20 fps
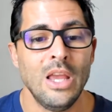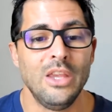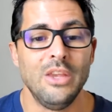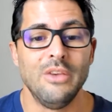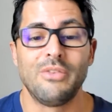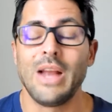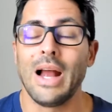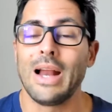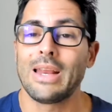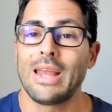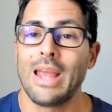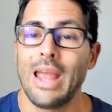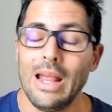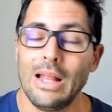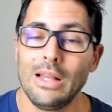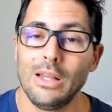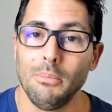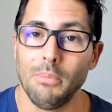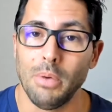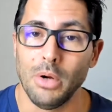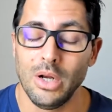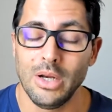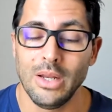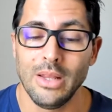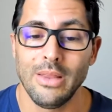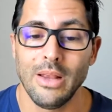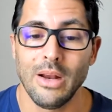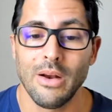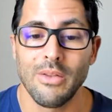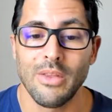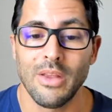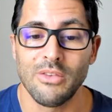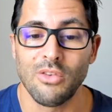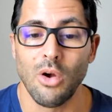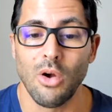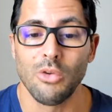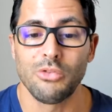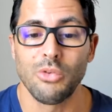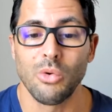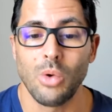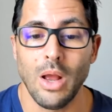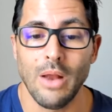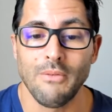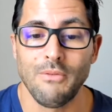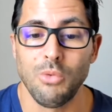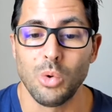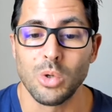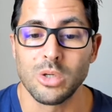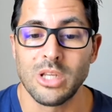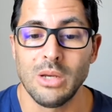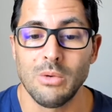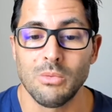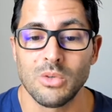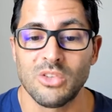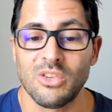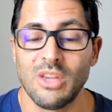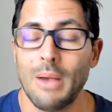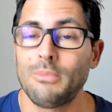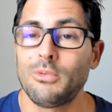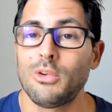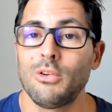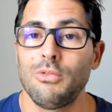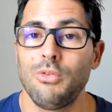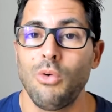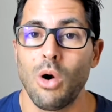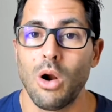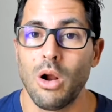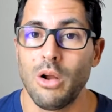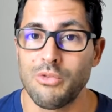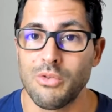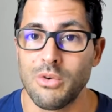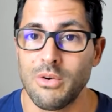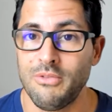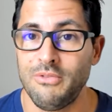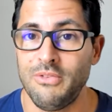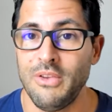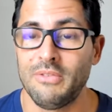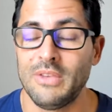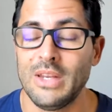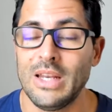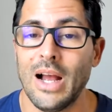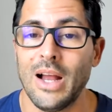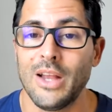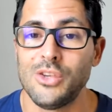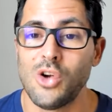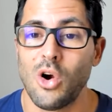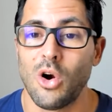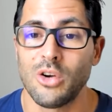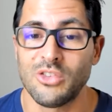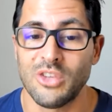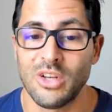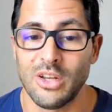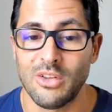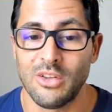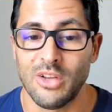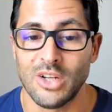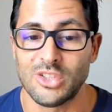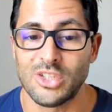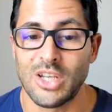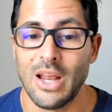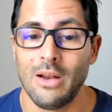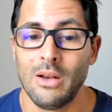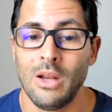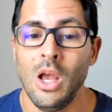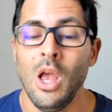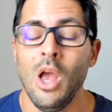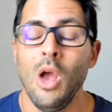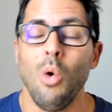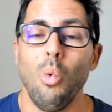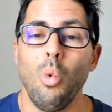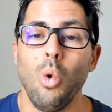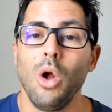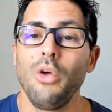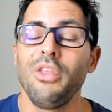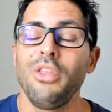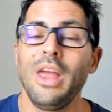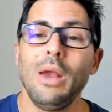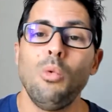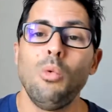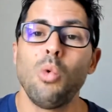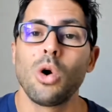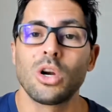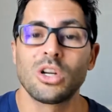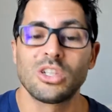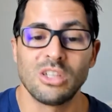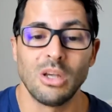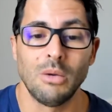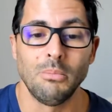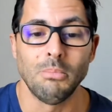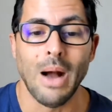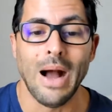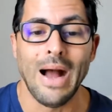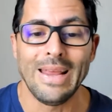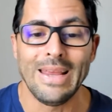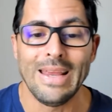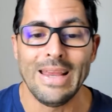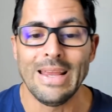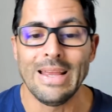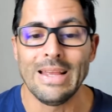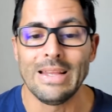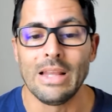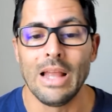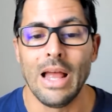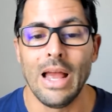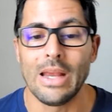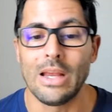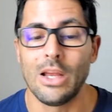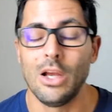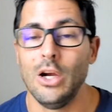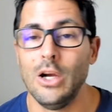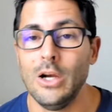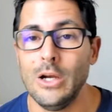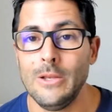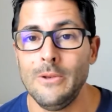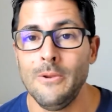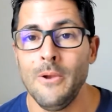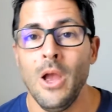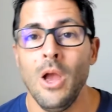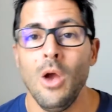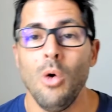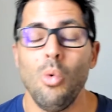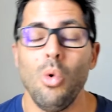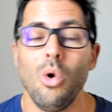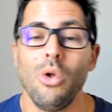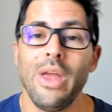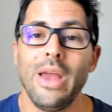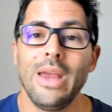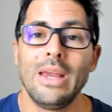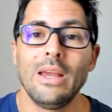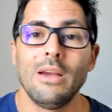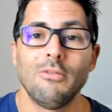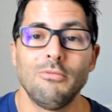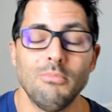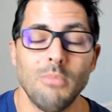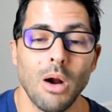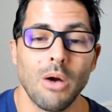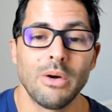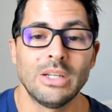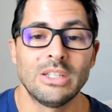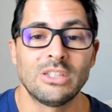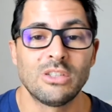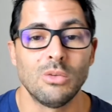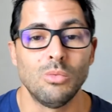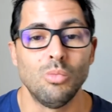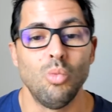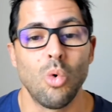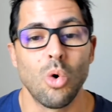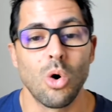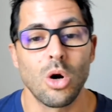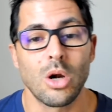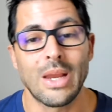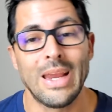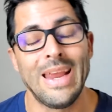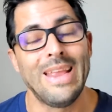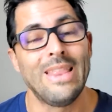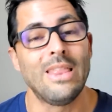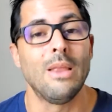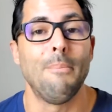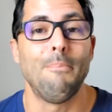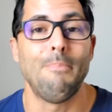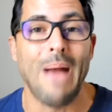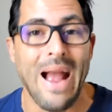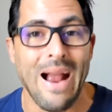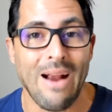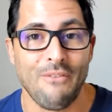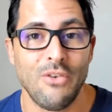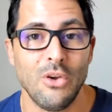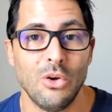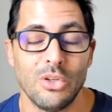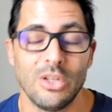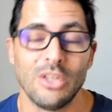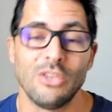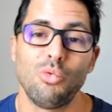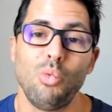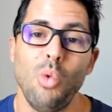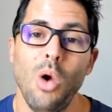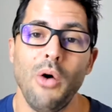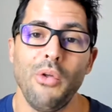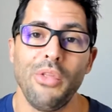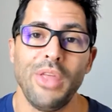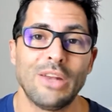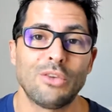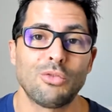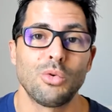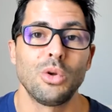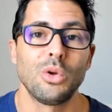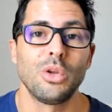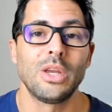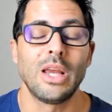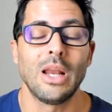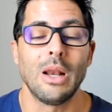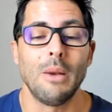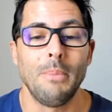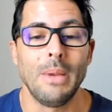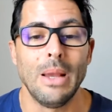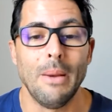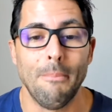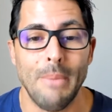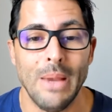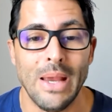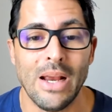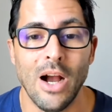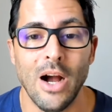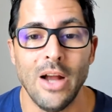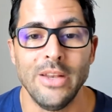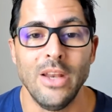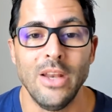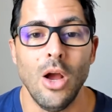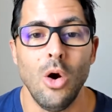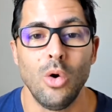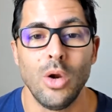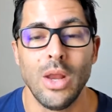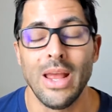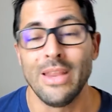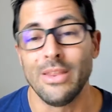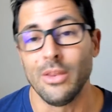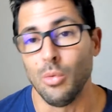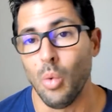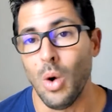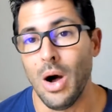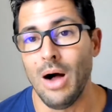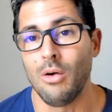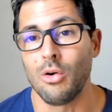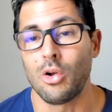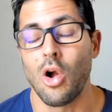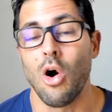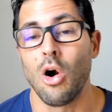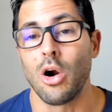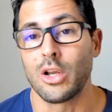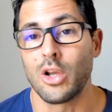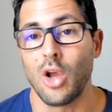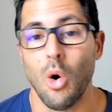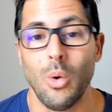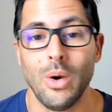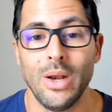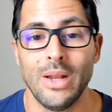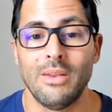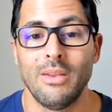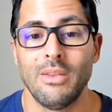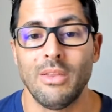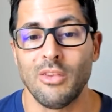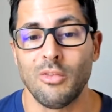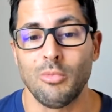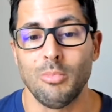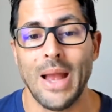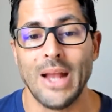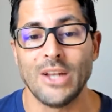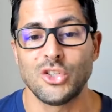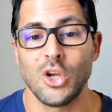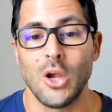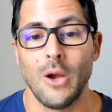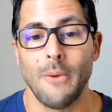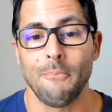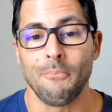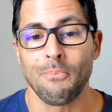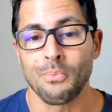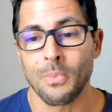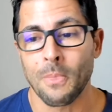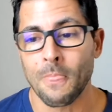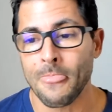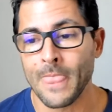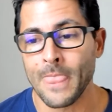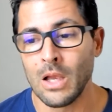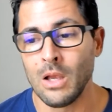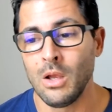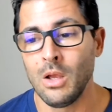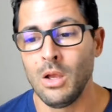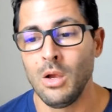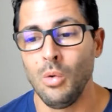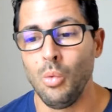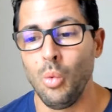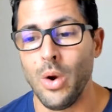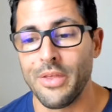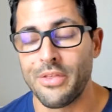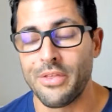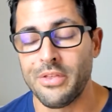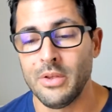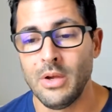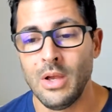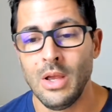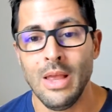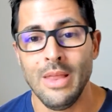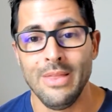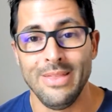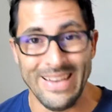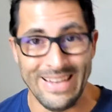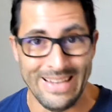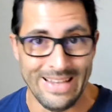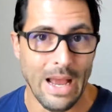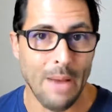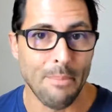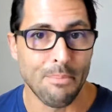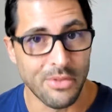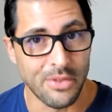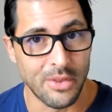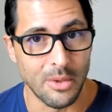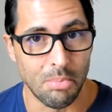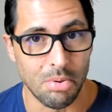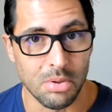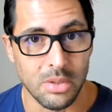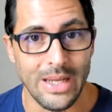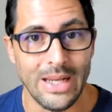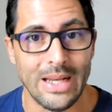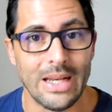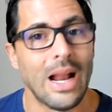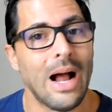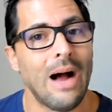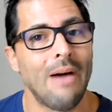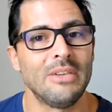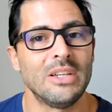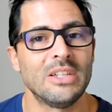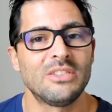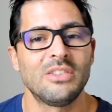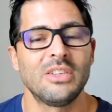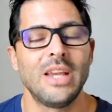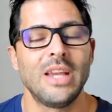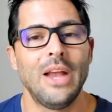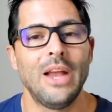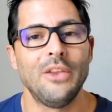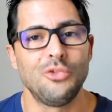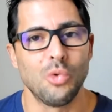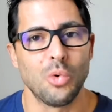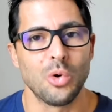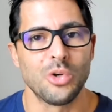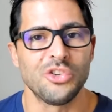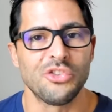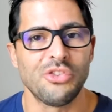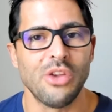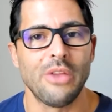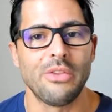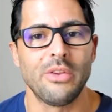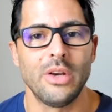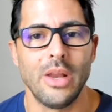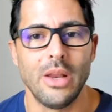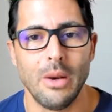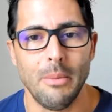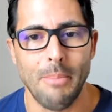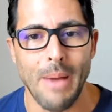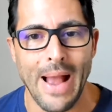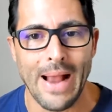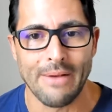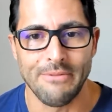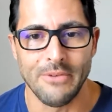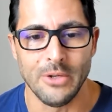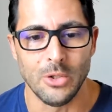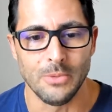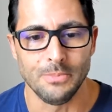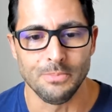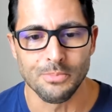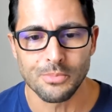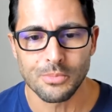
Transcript: You've got Caleb Hood in there that's also got 14 receptions for 159 yards and a touchdown. Will they work somebody in like Hood? Will they give Murray some work in the backfield as well? That's really going to be a big unknown and the wild card going into this matchup, with the depth depleted, obviously, at Georgia Southern in the backfield.